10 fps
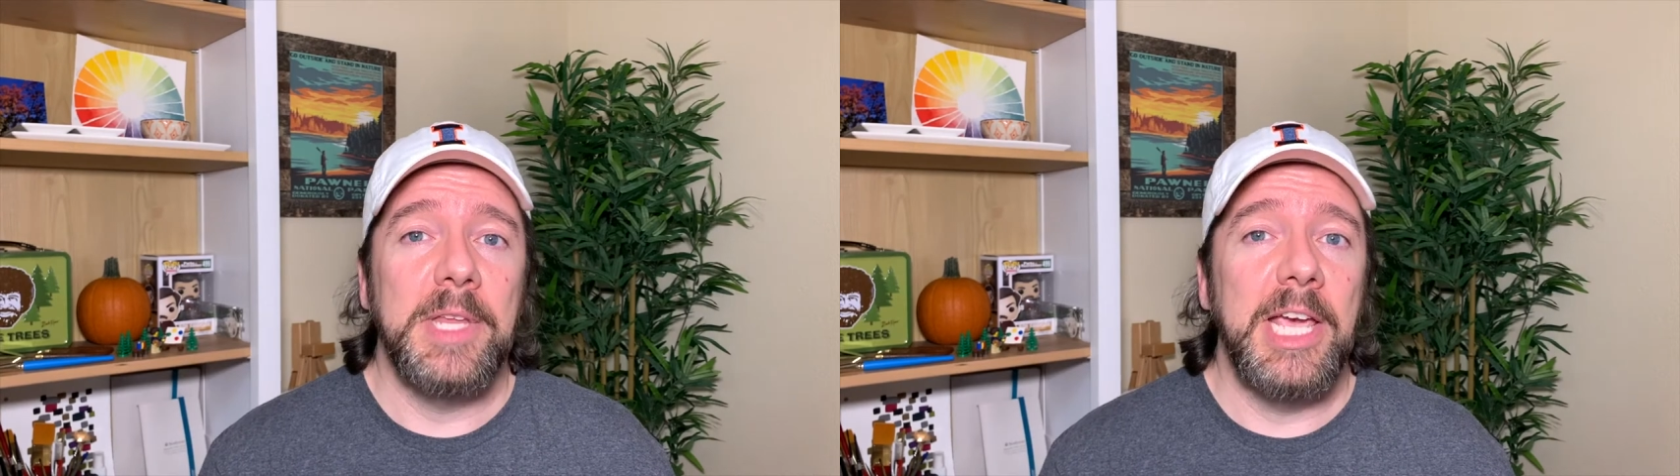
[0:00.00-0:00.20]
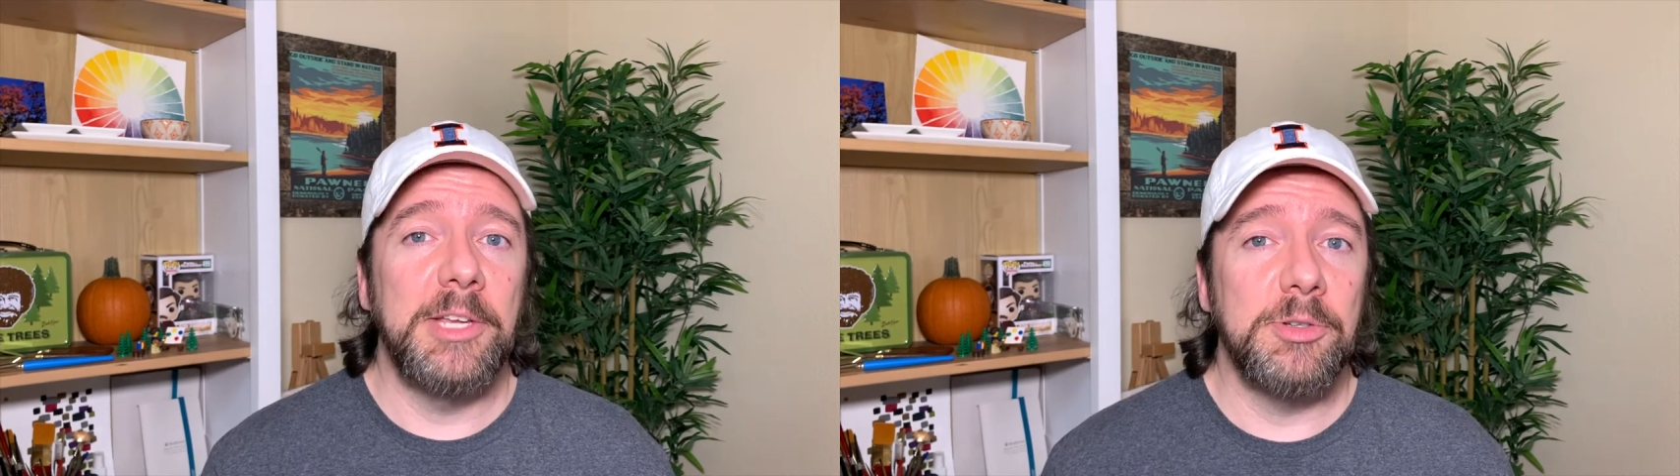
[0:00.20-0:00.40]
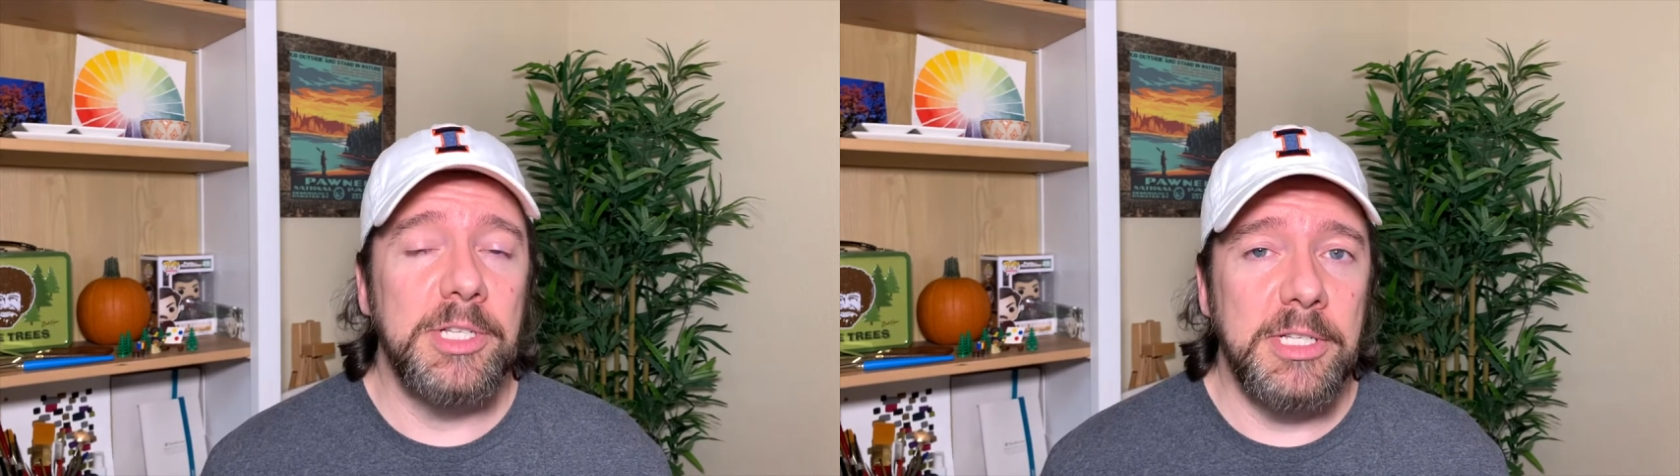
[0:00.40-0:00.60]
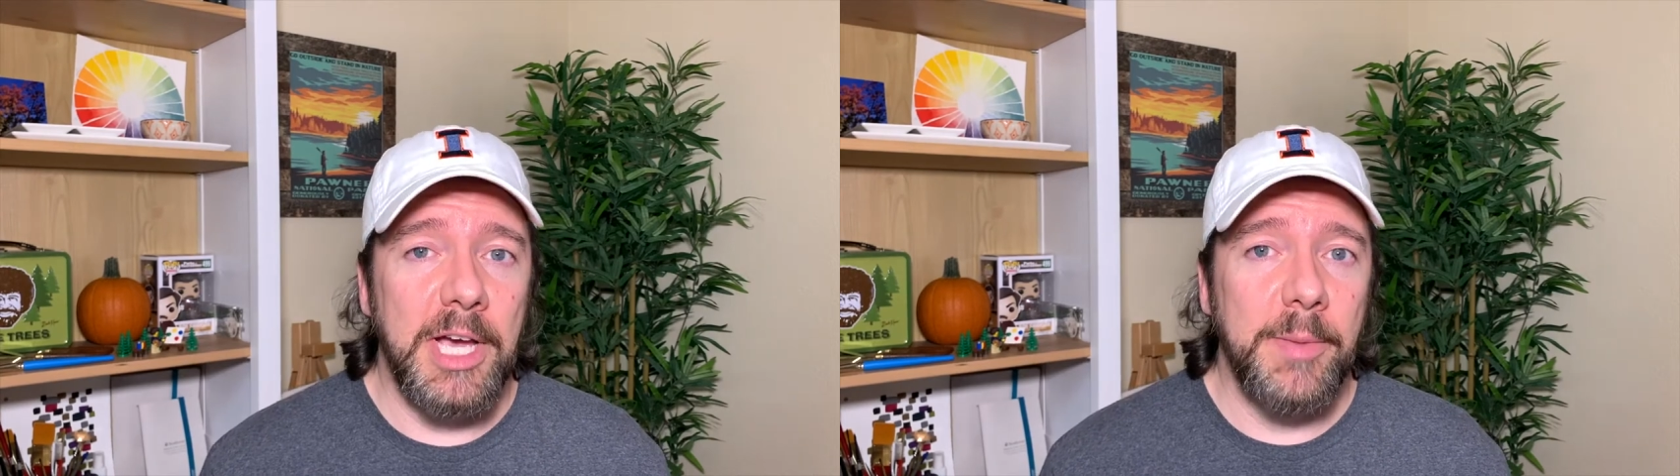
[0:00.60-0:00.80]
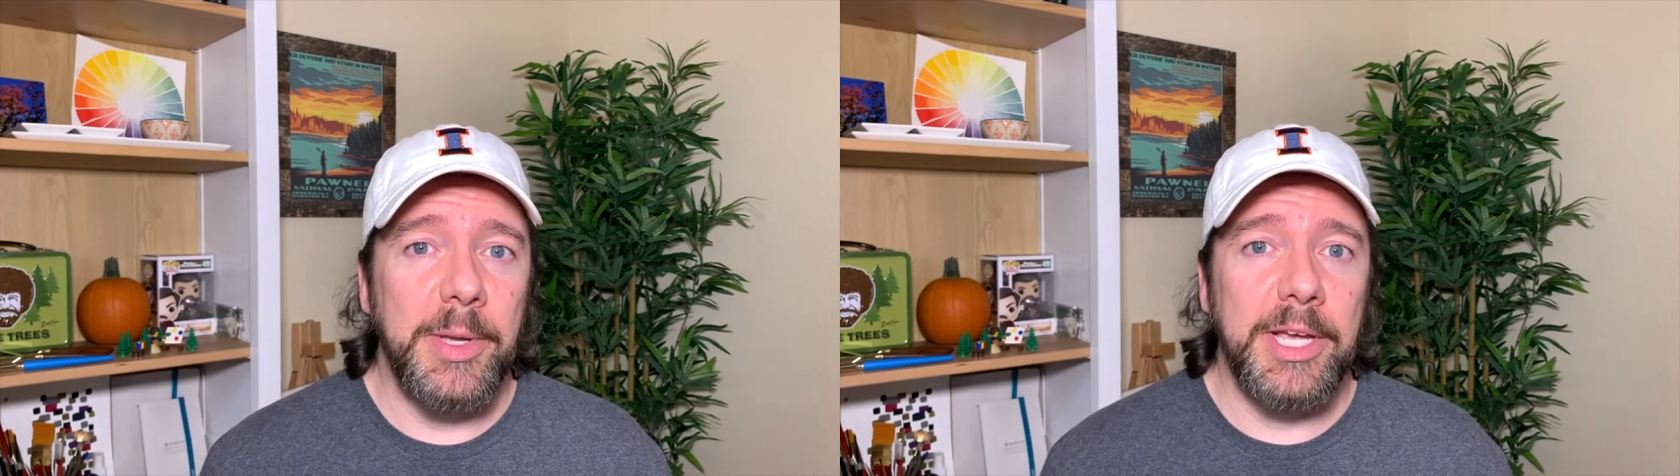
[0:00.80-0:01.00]
Interesting
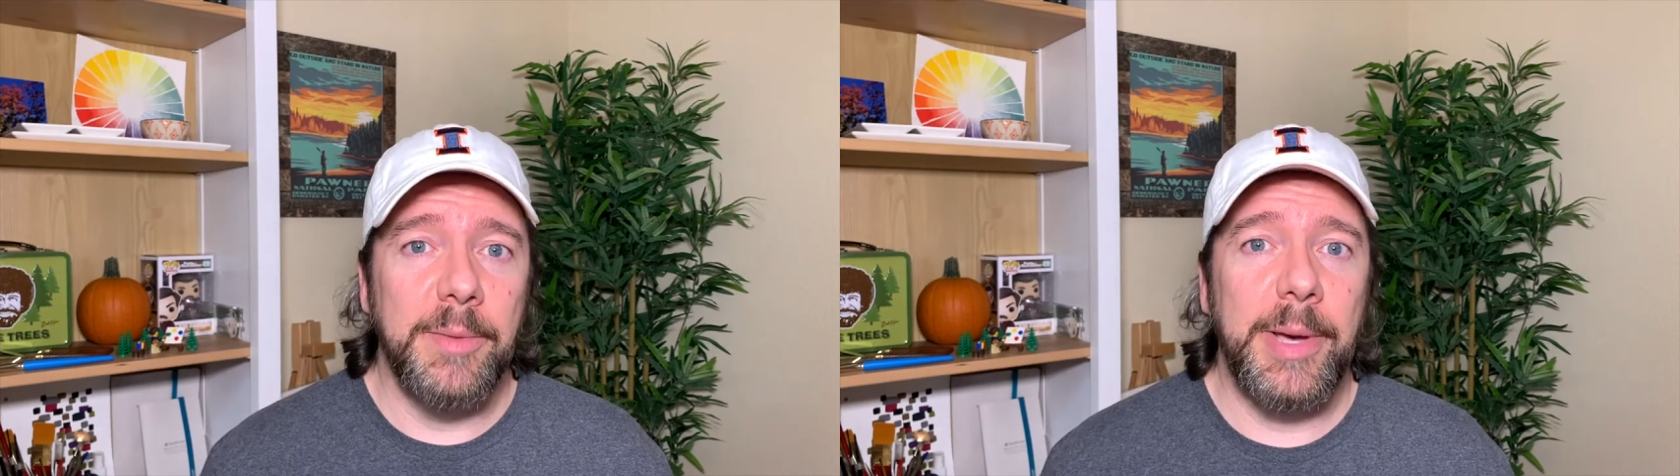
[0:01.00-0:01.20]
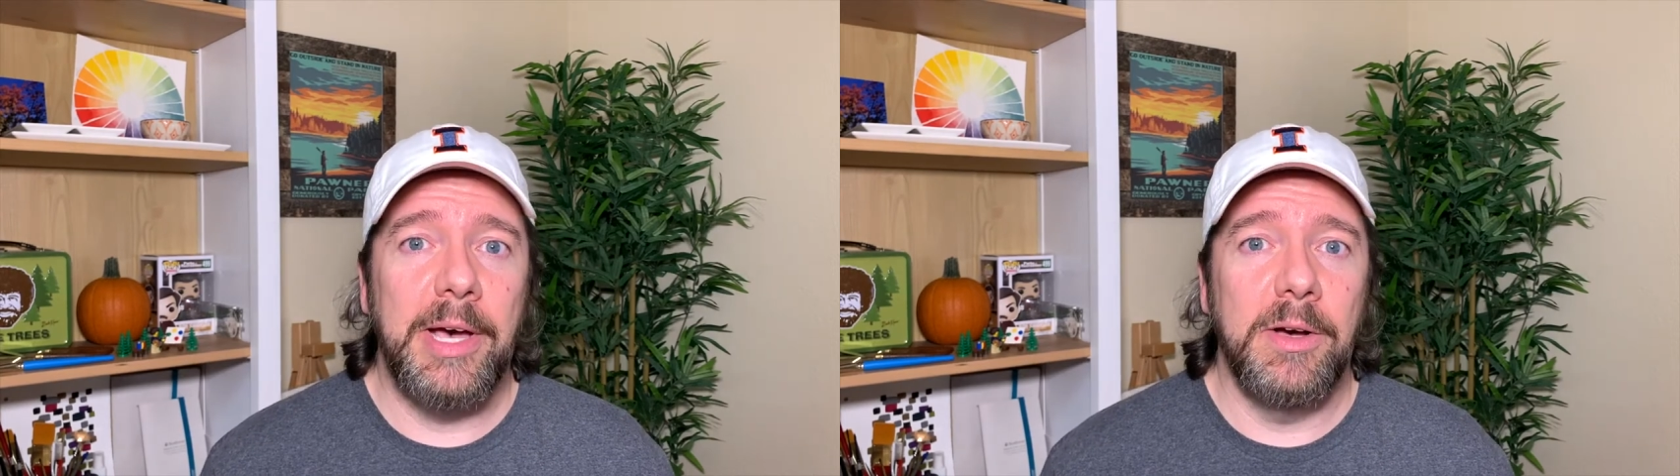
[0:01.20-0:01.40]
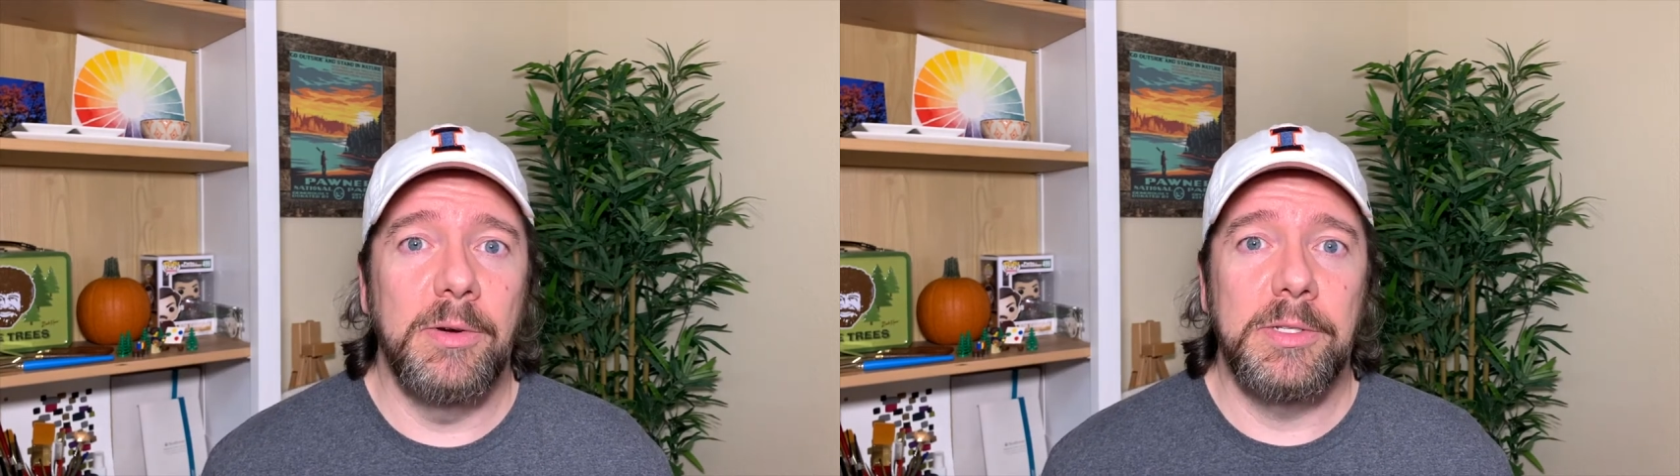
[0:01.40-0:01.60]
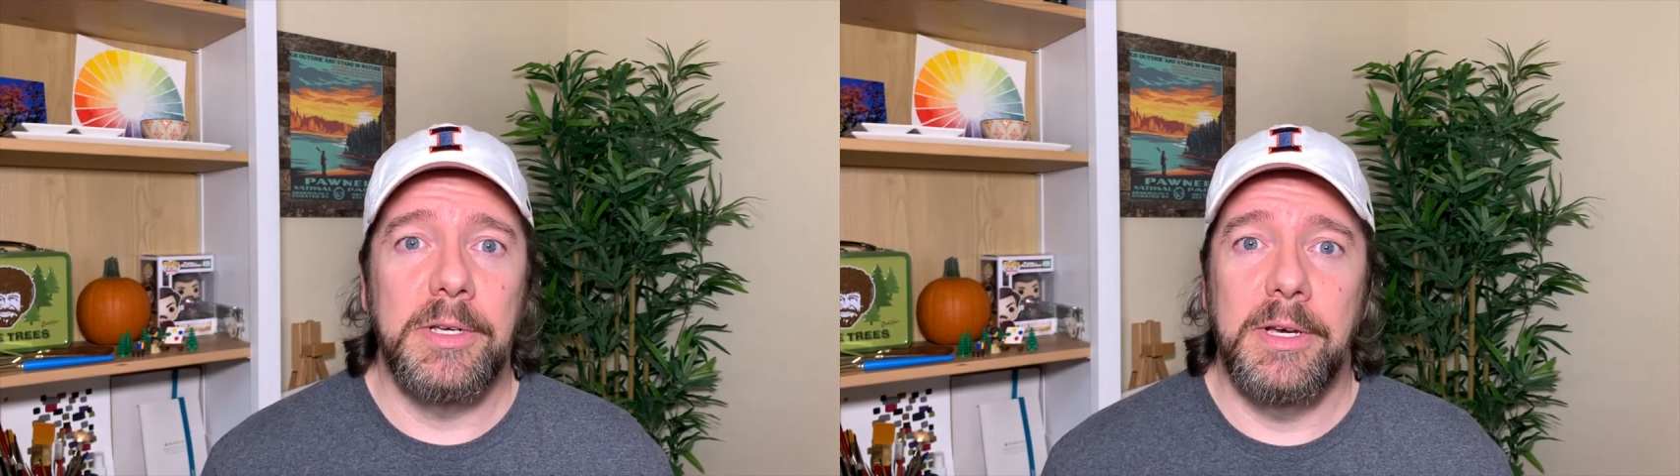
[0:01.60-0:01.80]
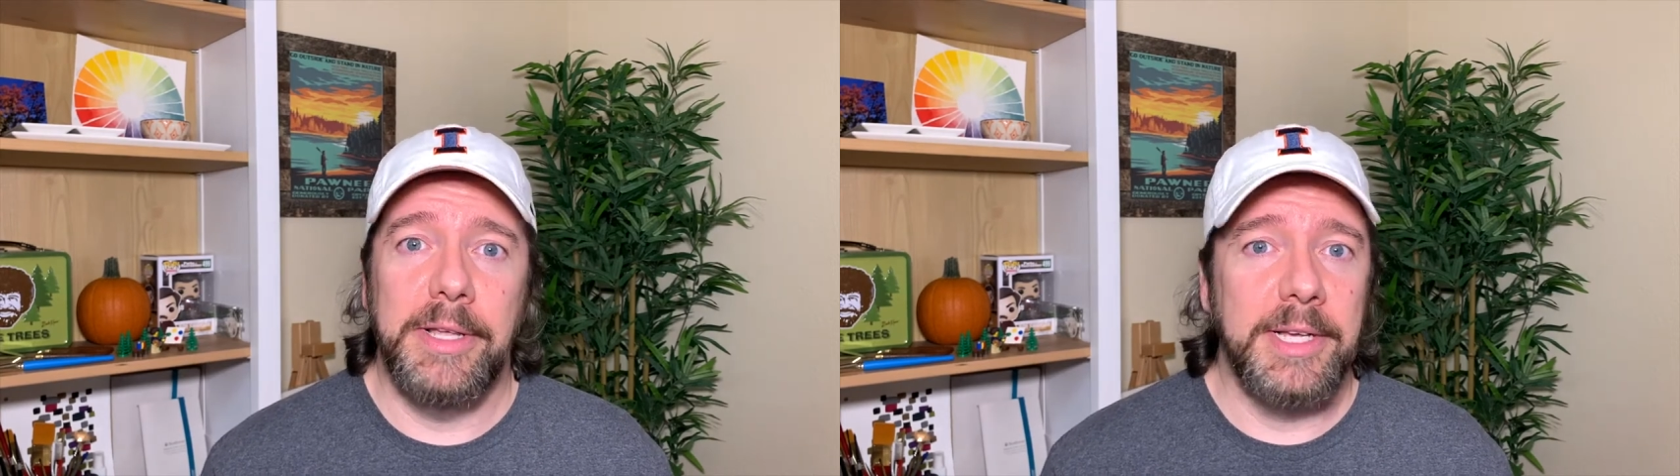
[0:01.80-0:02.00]
topic about,
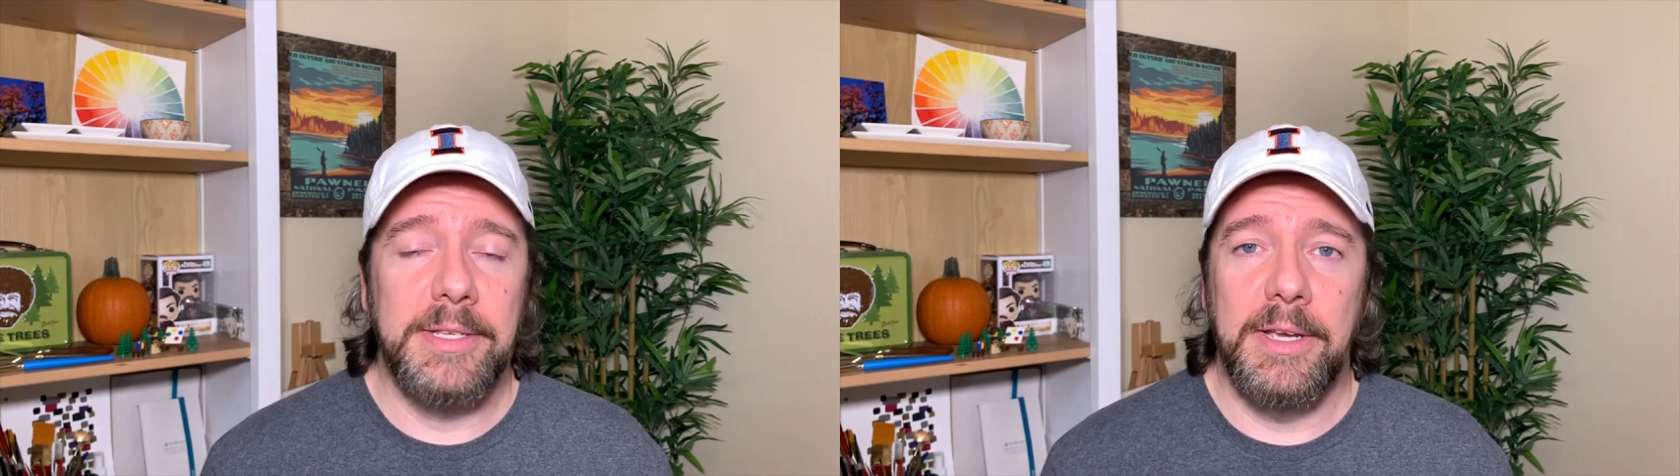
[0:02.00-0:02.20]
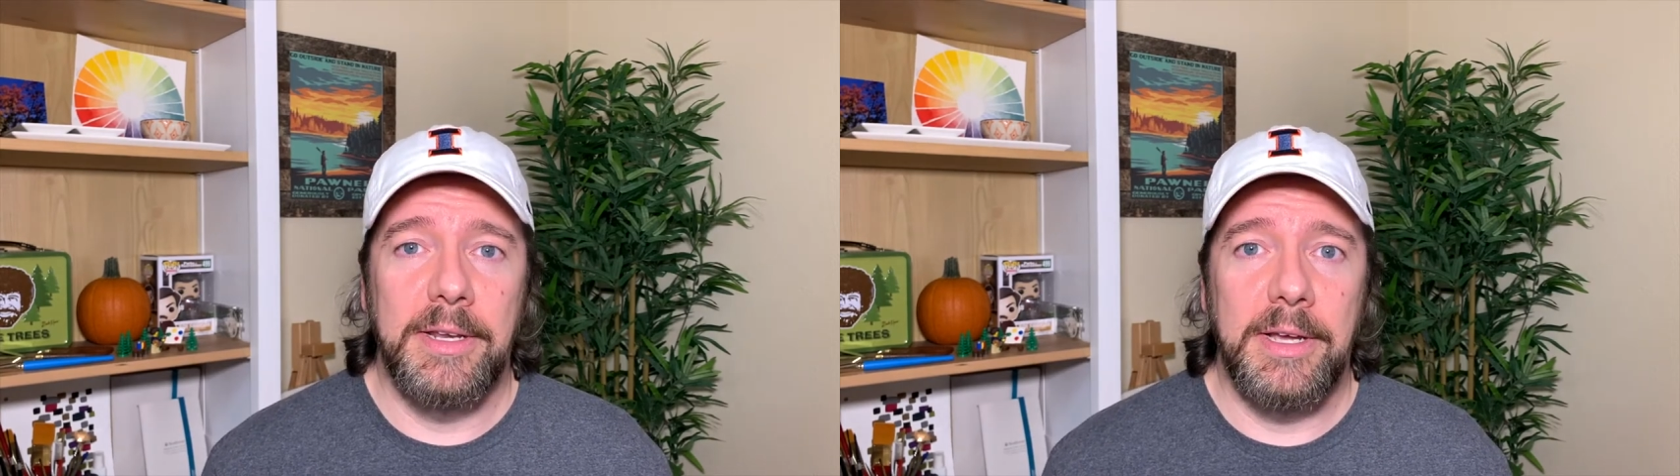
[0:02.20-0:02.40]
like I said,